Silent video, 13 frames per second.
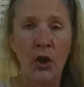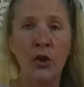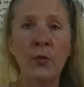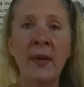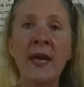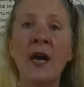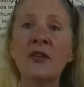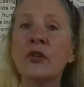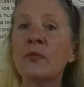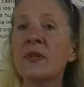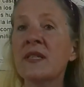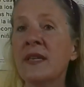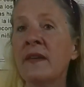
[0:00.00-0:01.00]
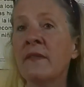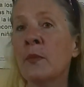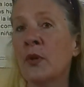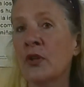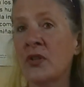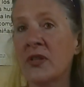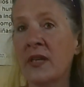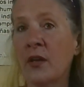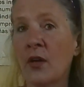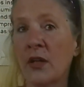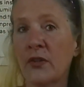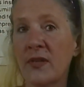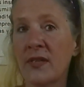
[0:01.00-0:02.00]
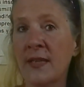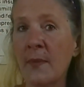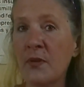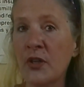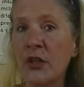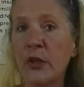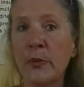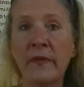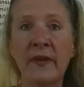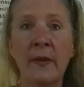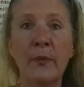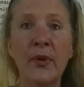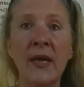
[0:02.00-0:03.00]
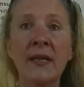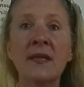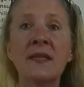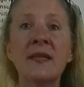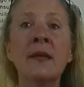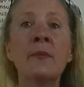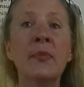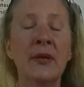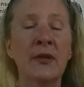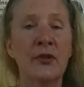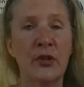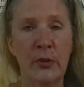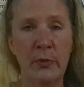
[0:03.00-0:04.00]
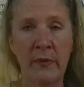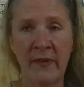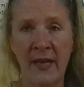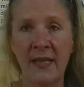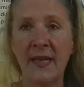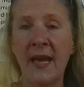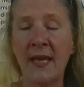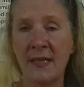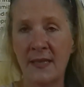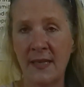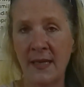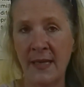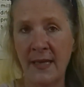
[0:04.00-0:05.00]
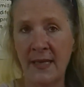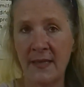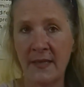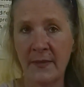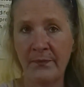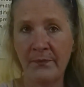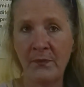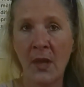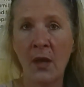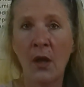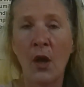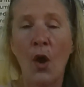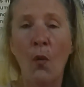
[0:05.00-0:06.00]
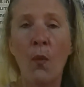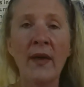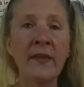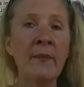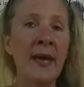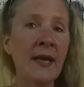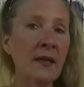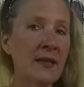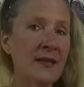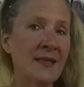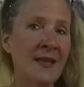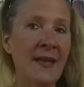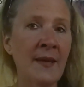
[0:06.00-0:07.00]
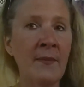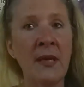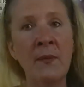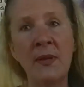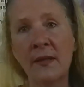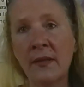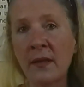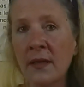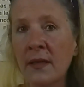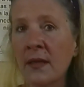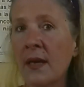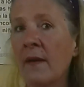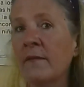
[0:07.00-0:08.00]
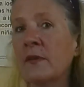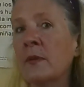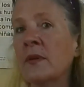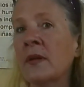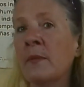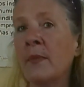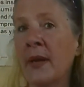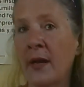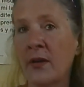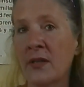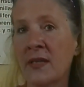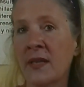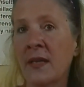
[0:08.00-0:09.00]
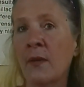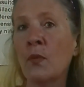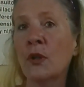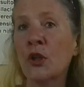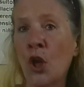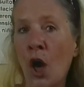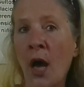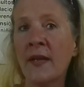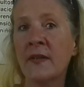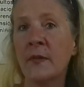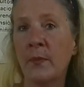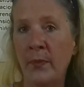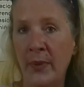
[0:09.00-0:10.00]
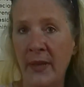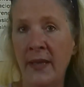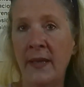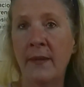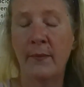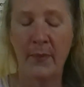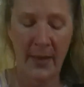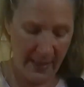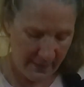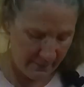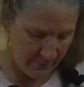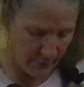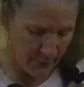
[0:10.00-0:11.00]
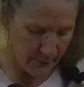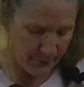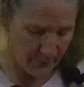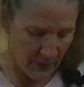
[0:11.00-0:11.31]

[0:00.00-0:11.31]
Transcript: You may also receive emergency contraception to prevent pregnancy and pills to prevent STDs. While the medical exam may be a little uncomfortable and embarrassing, it will not be painful.